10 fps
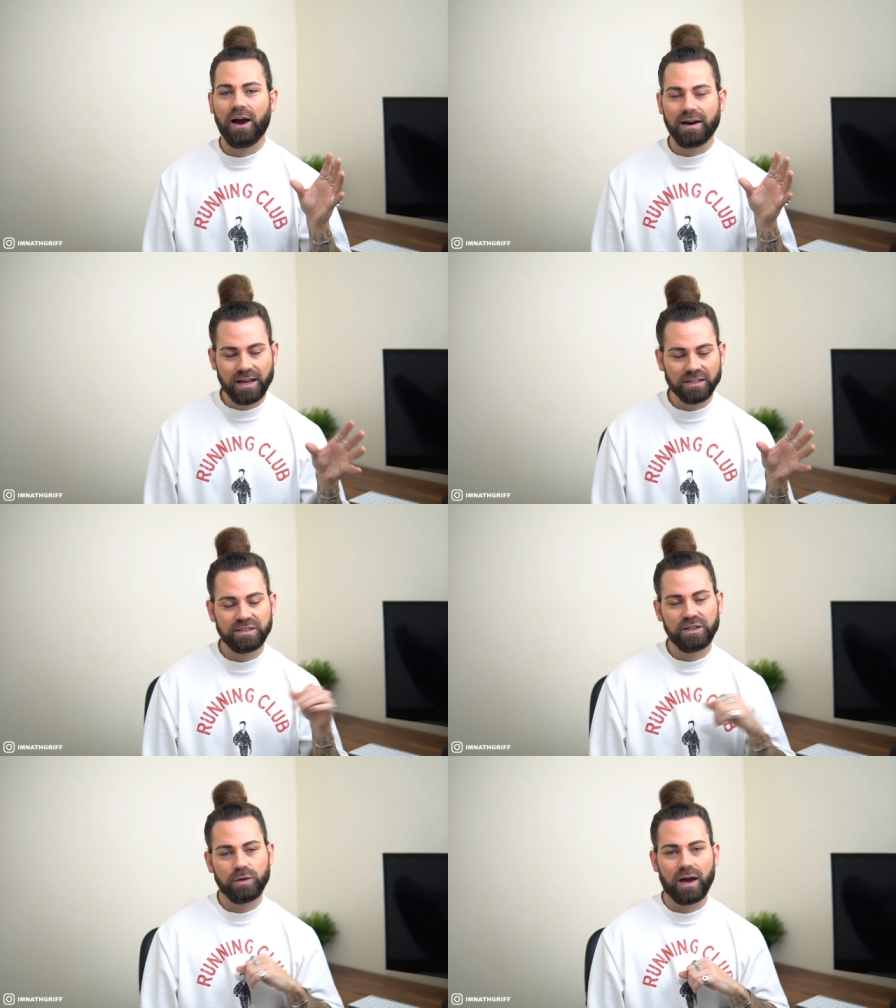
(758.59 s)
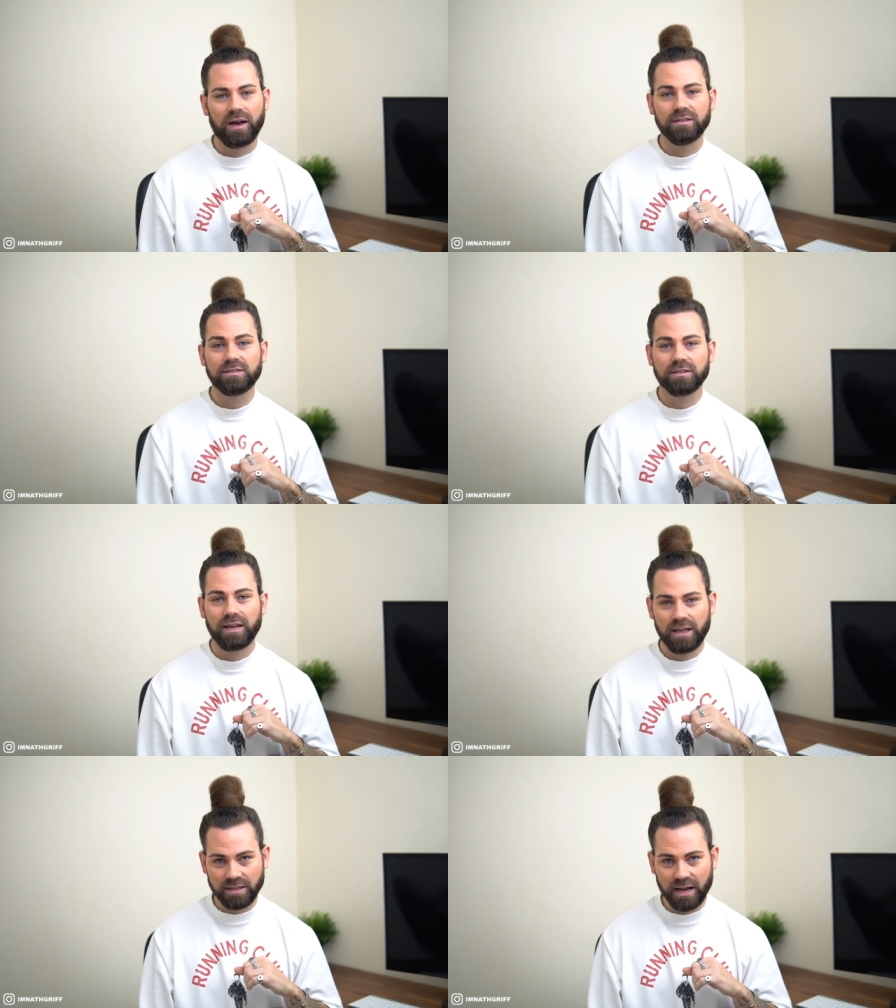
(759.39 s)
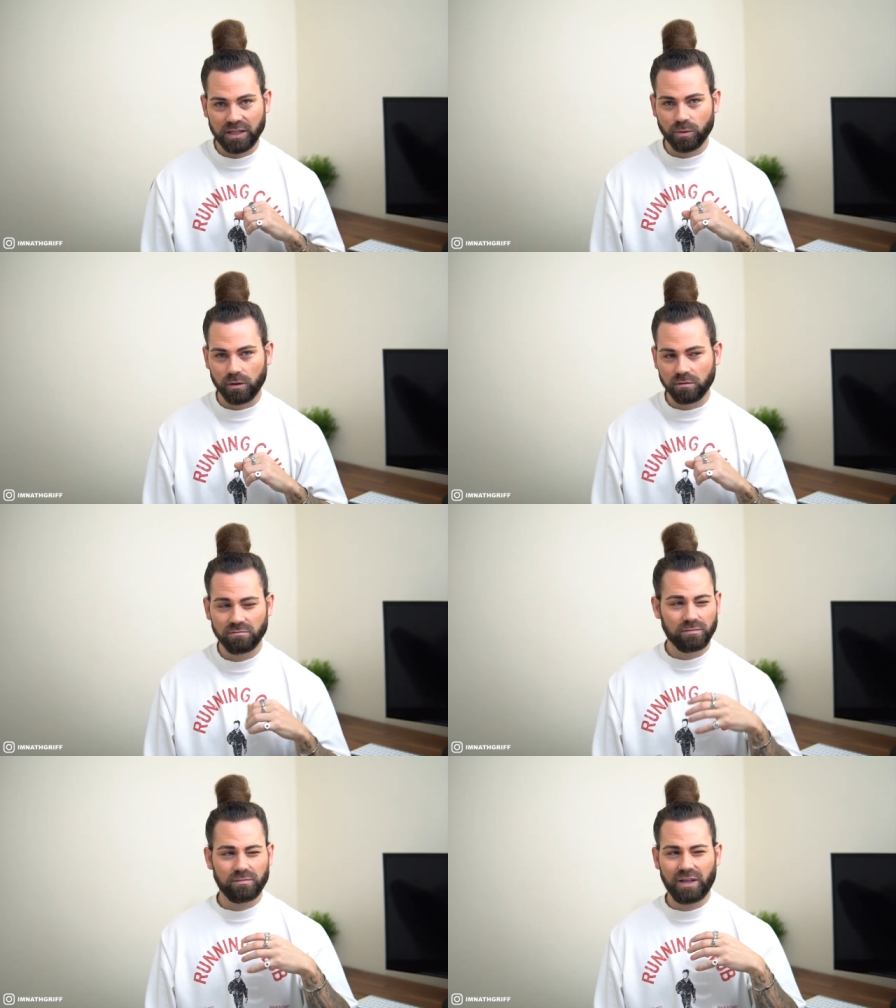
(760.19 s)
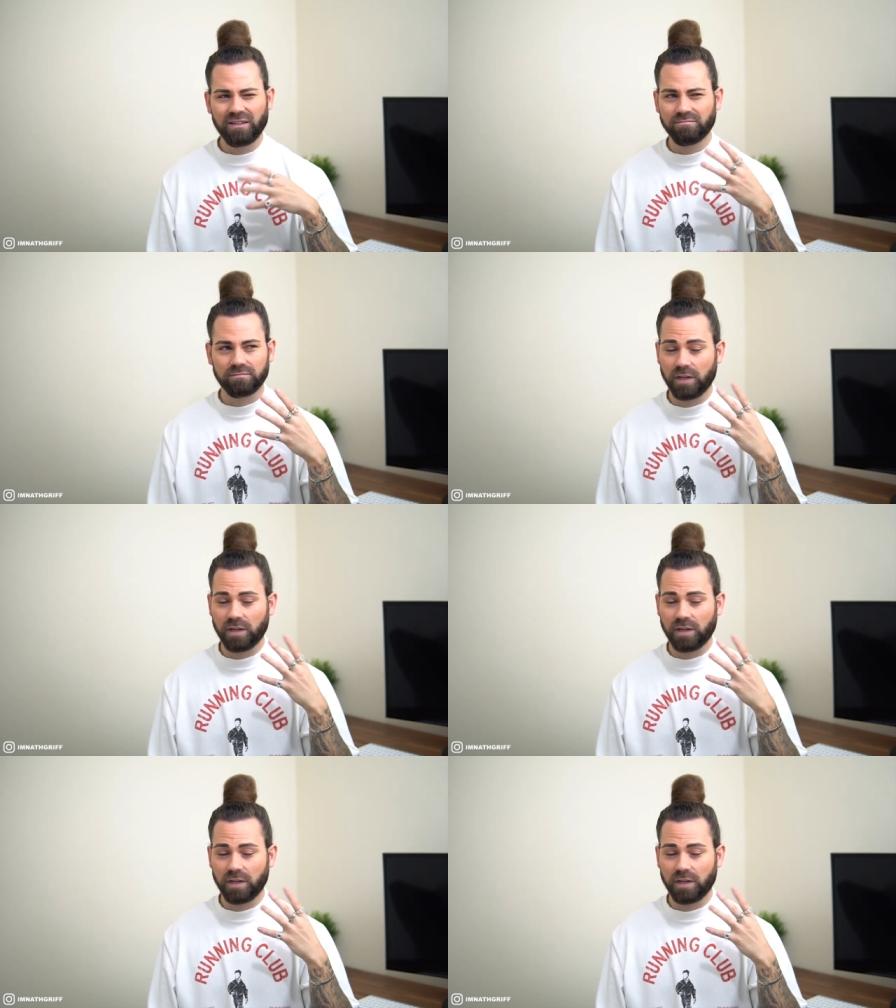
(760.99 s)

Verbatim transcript: and I'll see you guys in the next one in,